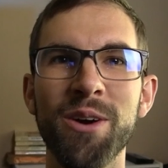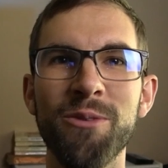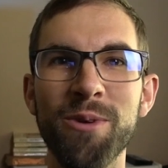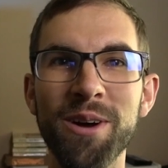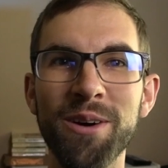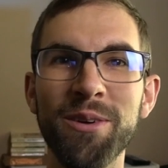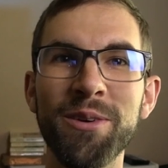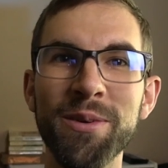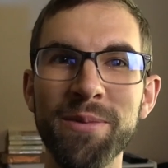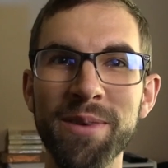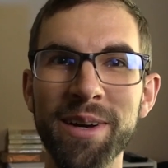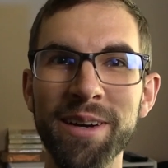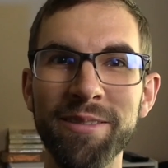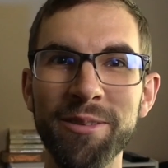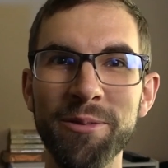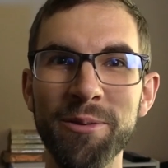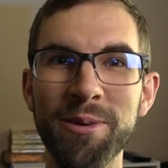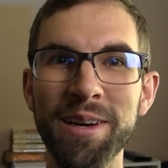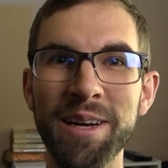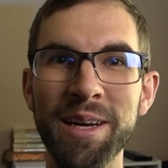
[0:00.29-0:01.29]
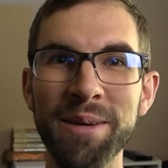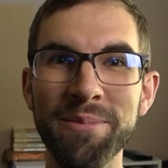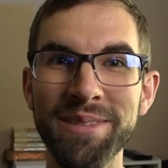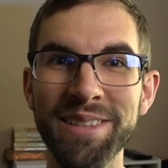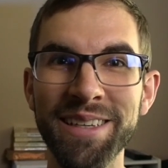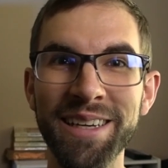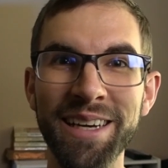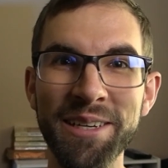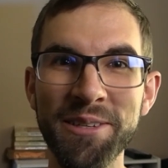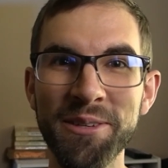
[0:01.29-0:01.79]
Welcome everyone, I'm
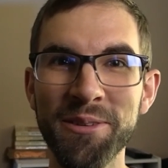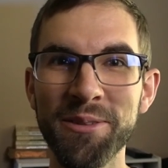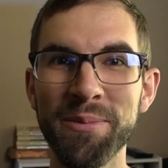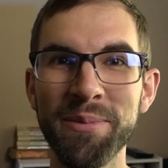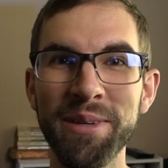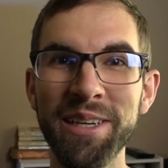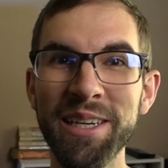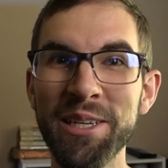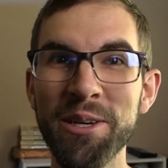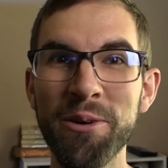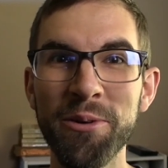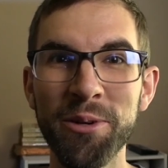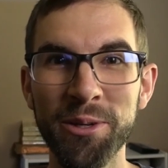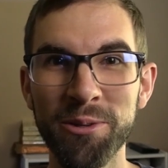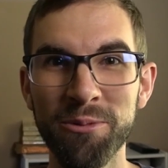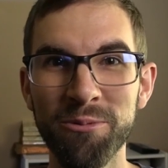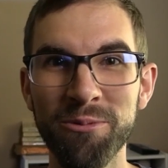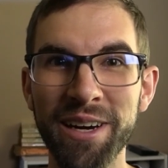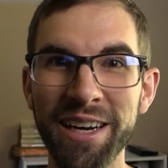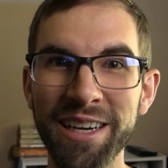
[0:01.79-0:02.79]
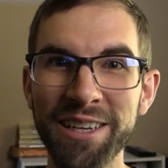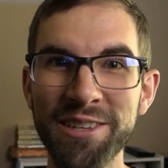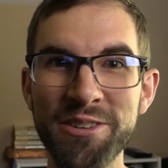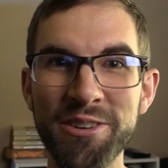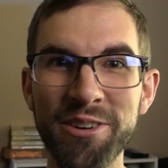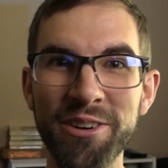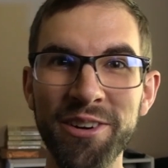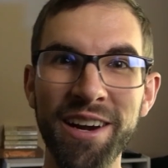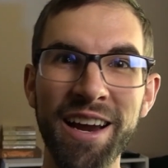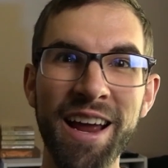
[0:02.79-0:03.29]
Daniel, the Mediocre
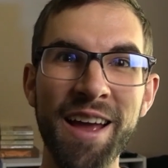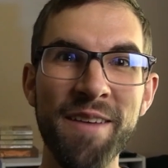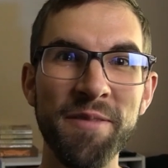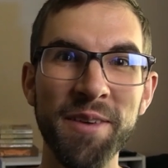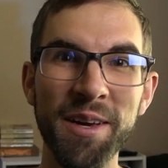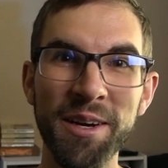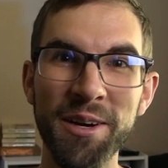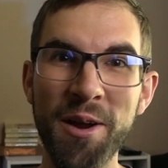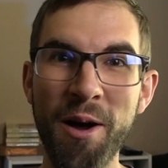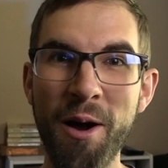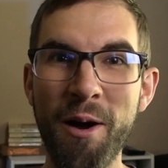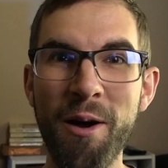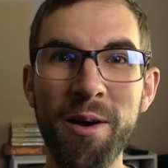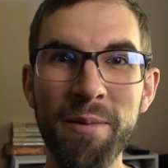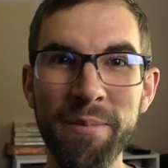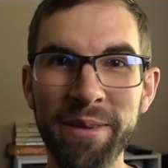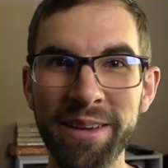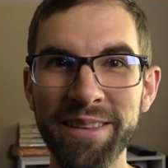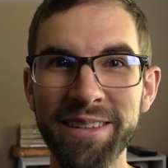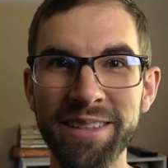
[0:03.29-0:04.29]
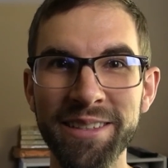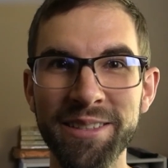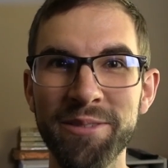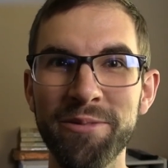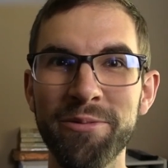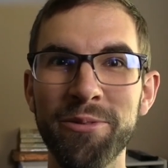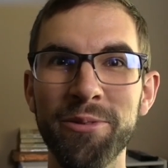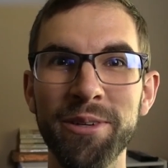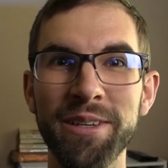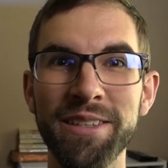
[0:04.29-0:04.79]
Ranger. got an army list
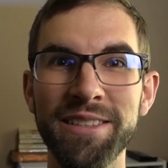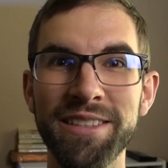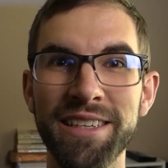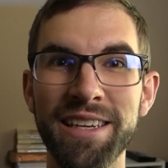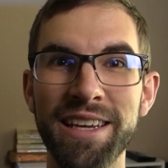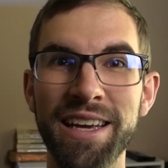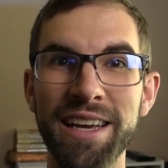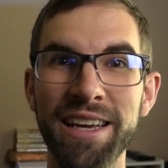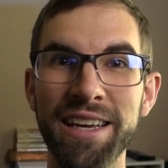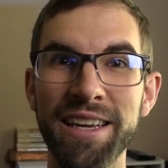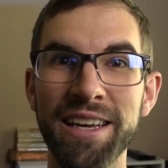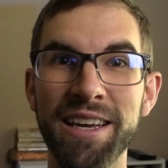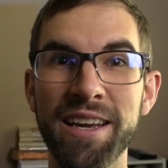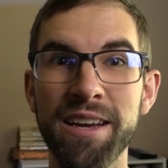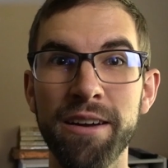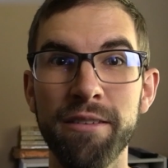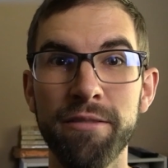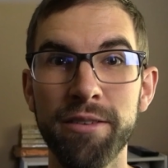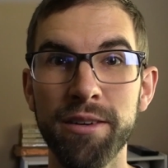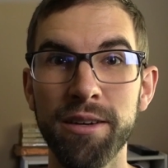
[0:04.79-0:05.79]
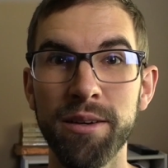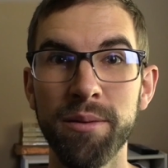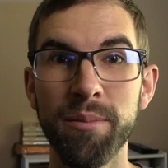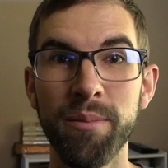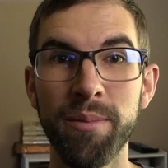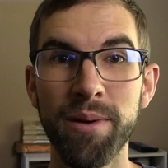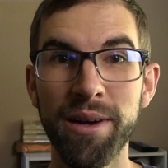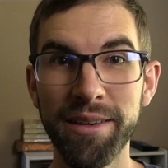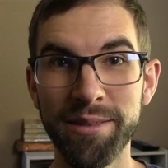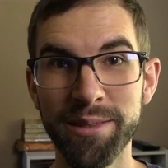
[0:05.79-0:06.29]
for you today from
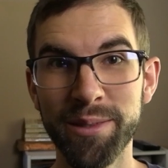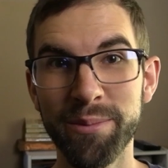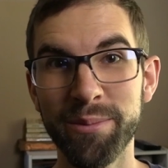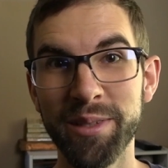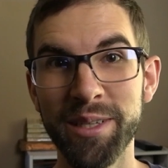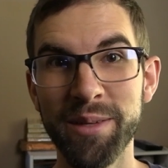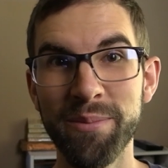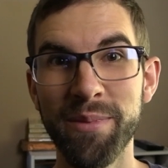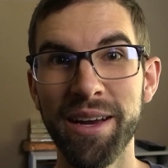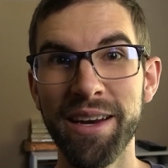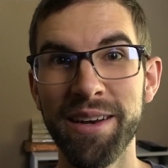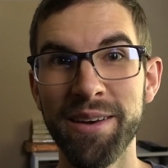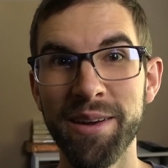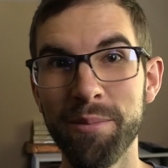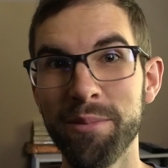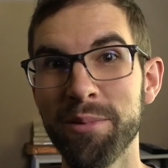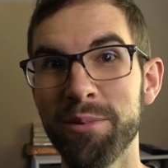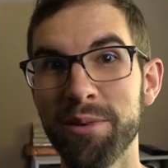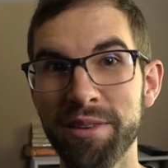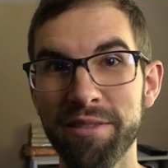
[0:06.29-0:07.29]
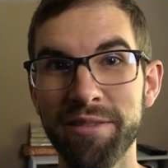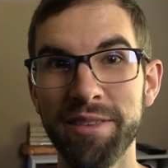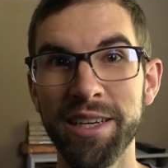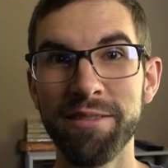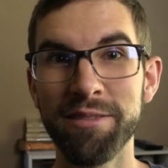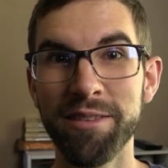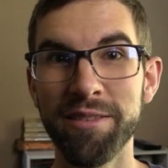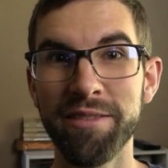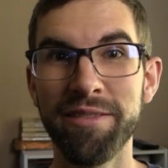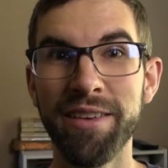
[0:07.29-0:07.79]
possibly my number one
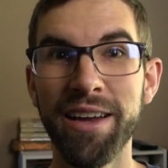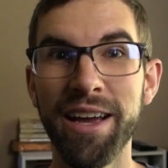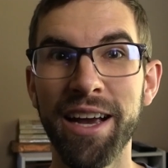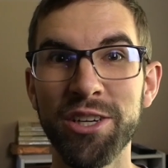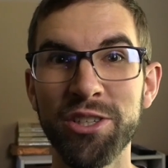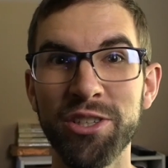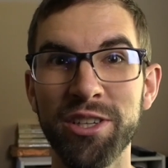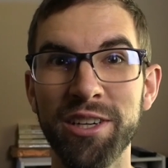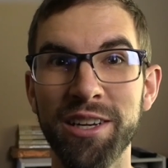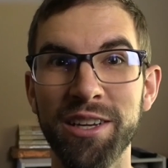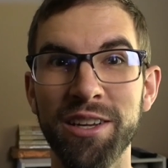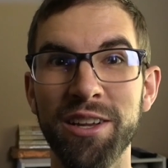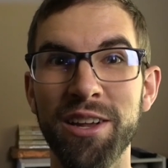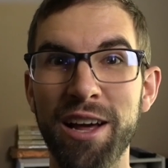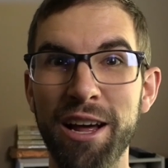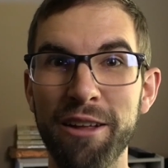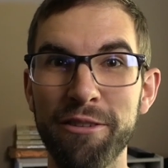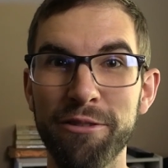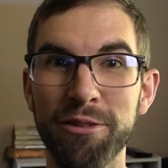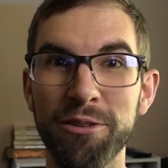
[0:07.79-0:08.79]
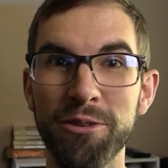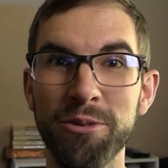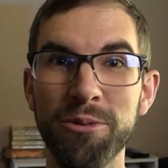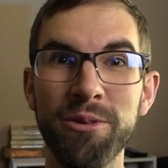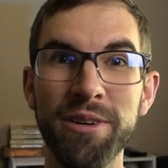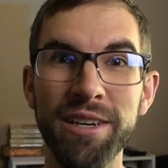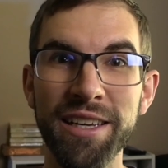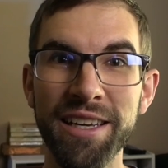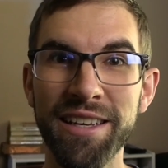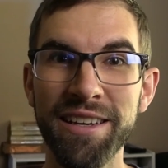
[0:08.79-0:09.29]
favorite faction,
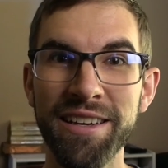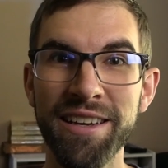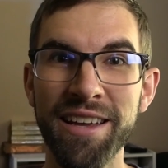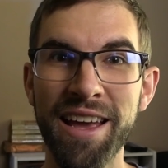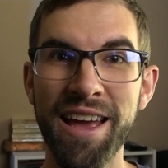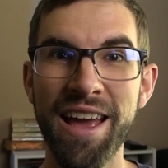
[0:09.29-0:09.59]
Lothlorien.